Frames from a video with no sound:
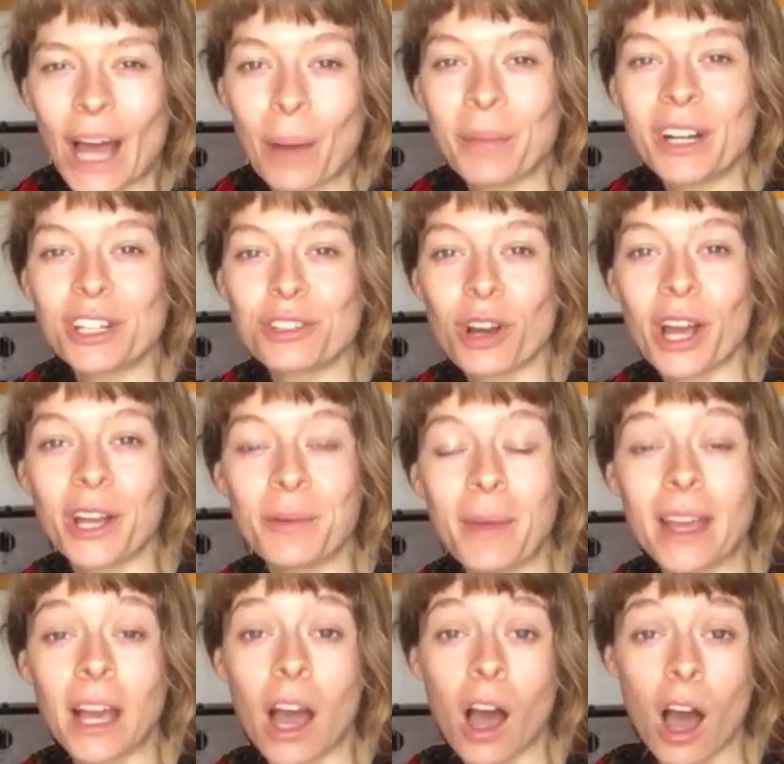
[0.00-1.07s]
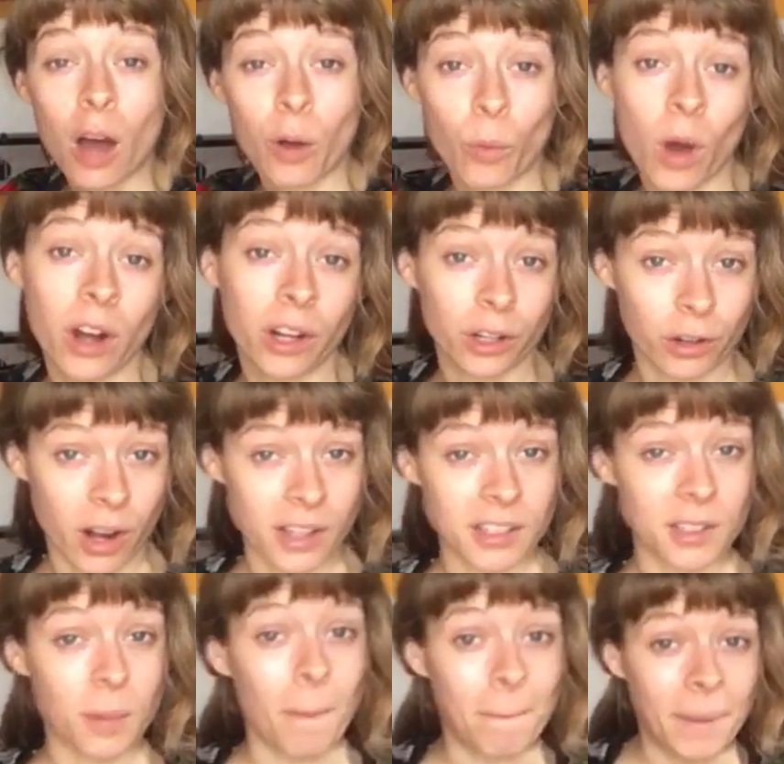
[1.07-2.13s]
I'm gonna try and make a hot water
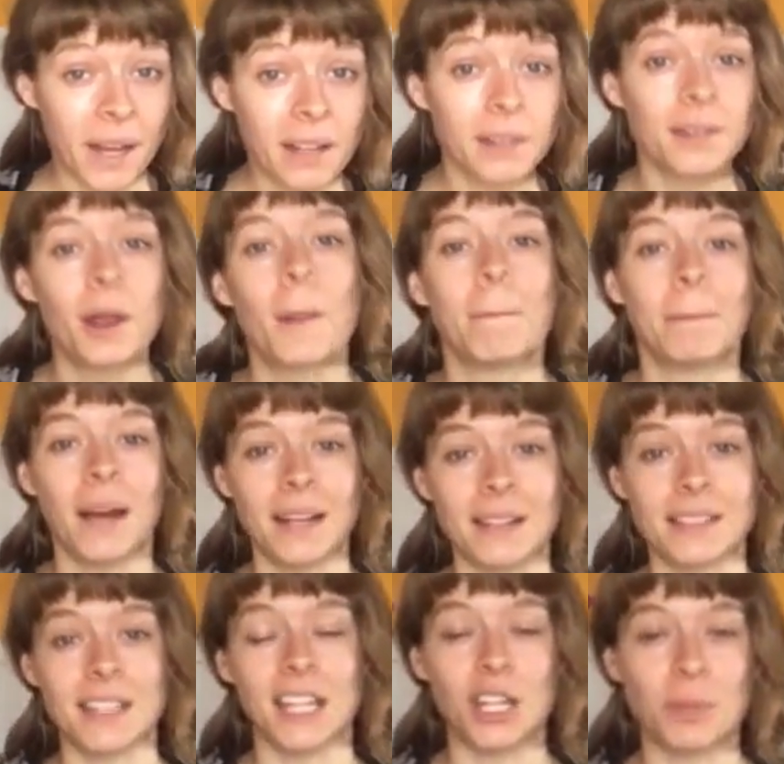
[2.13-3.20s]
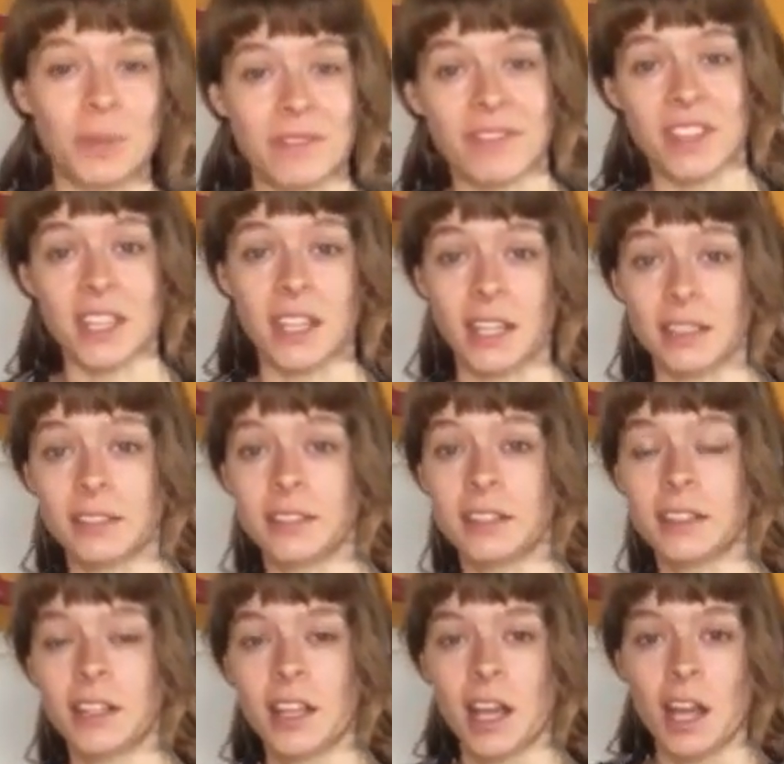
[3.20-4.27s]
crust, but mine's gonna be vegan.
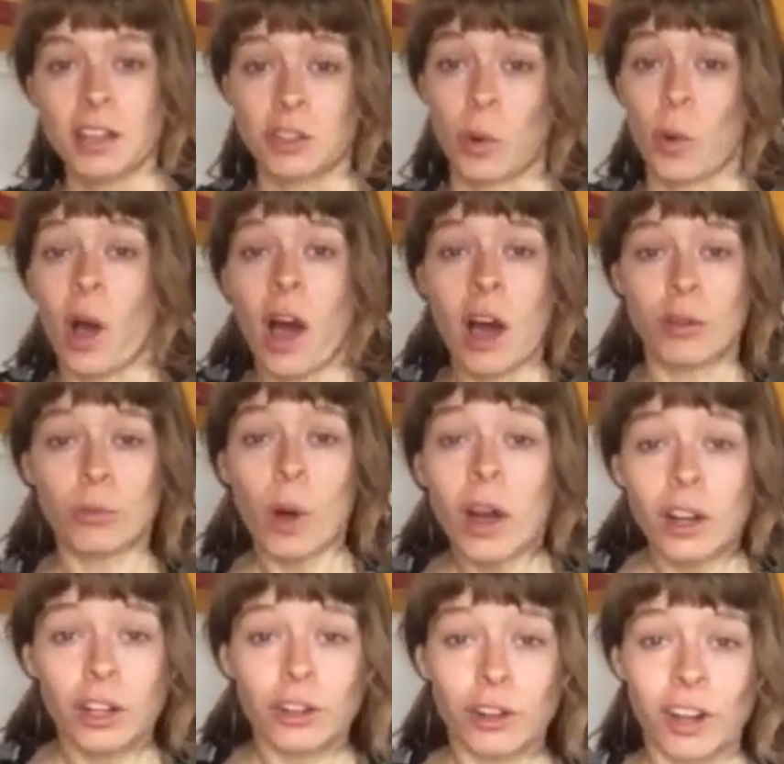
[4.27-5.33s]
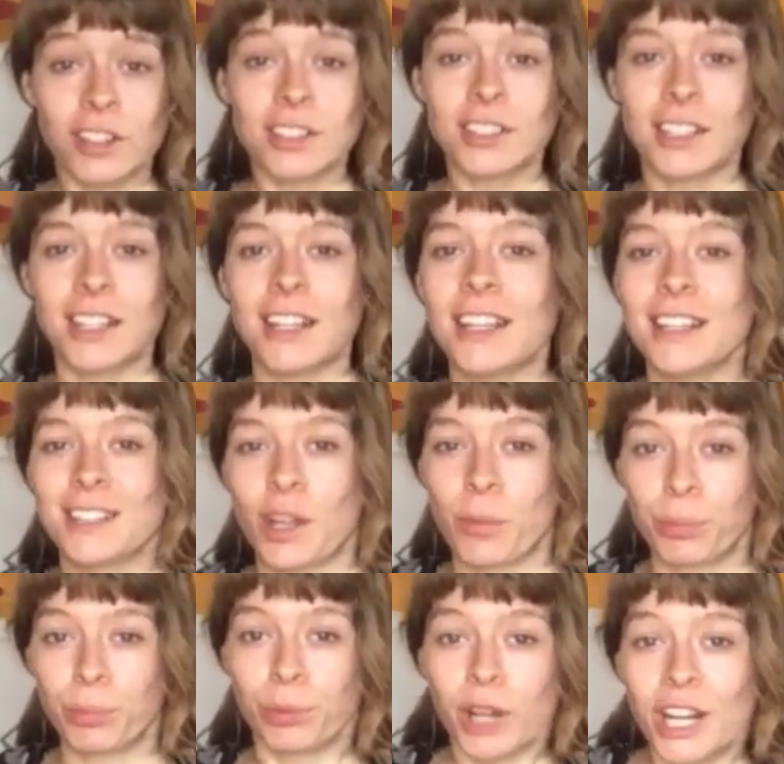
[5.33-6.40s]
So a hot water crust is a
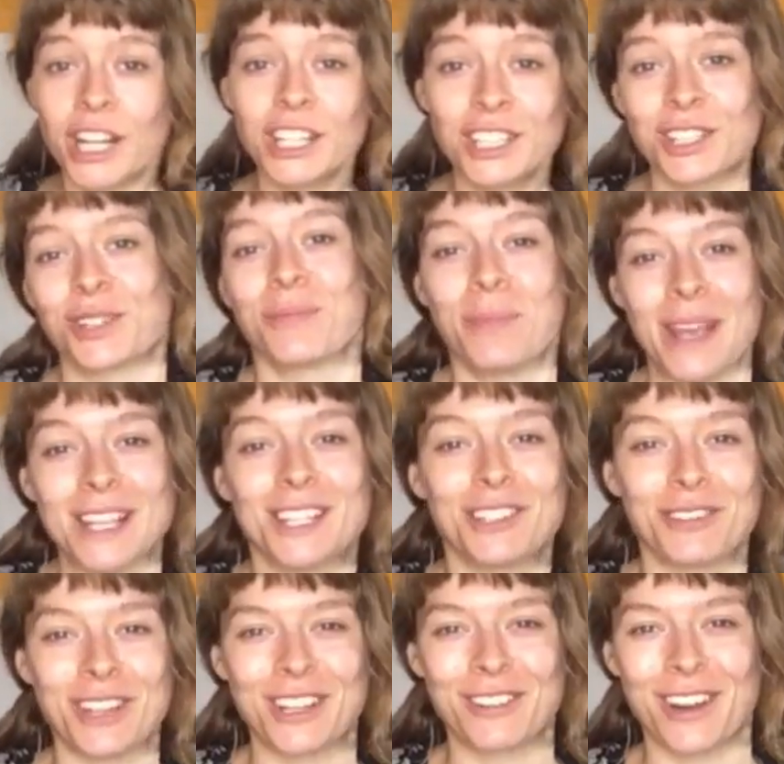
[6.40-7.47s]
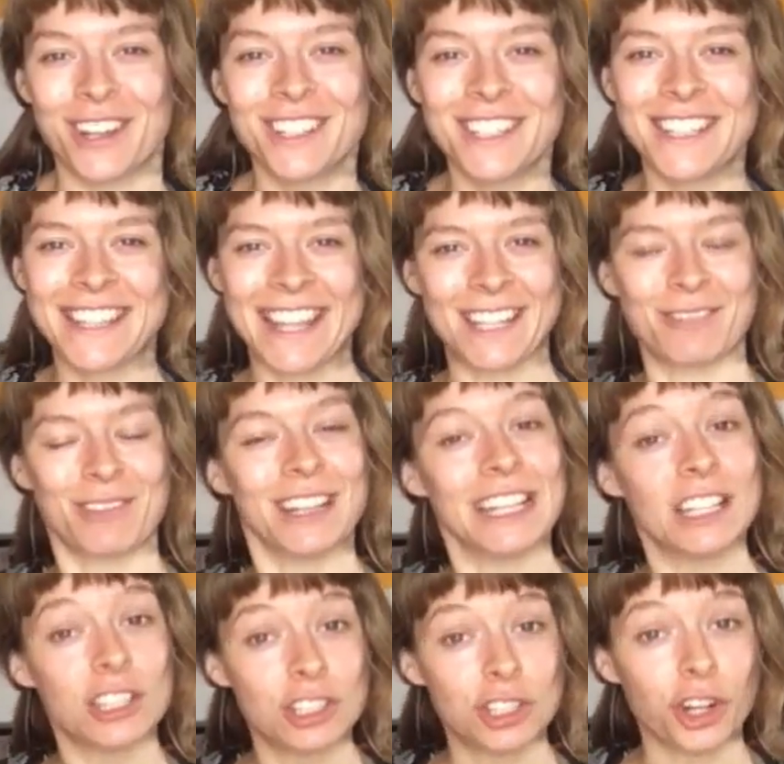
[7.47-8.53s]
British pastry crust that's really
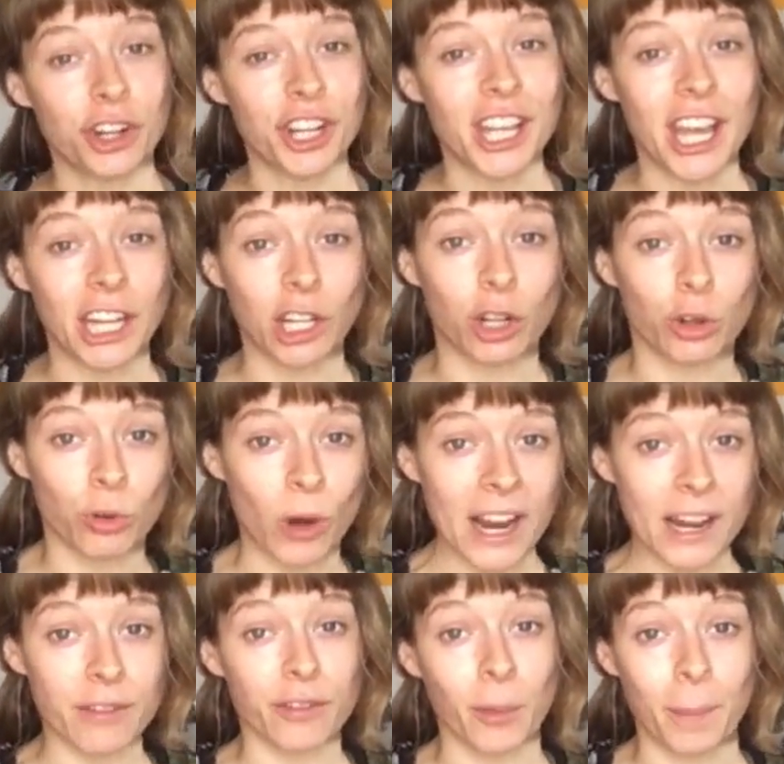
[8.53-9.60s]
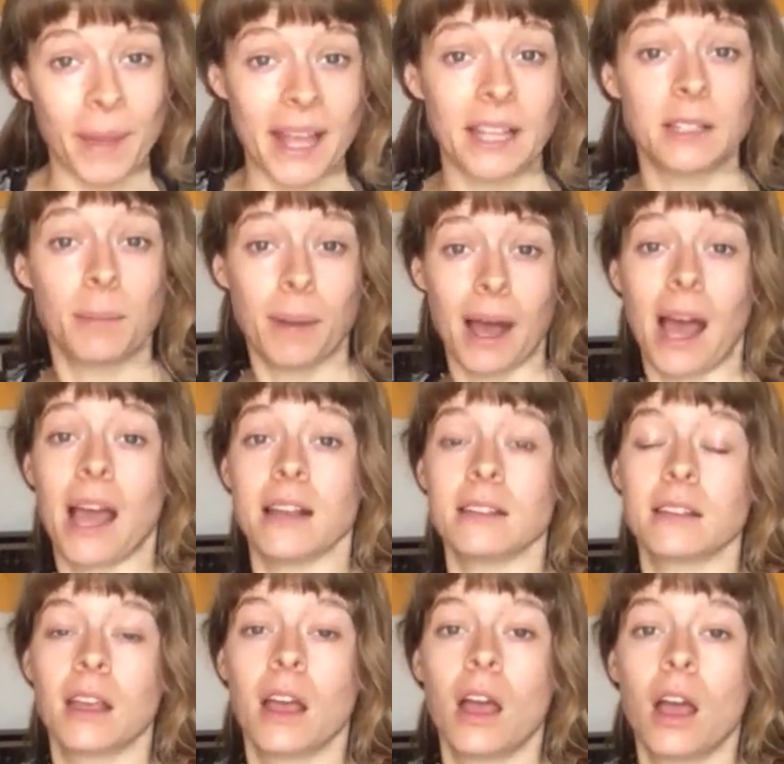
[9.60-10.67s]
sturdy and great for baked pies.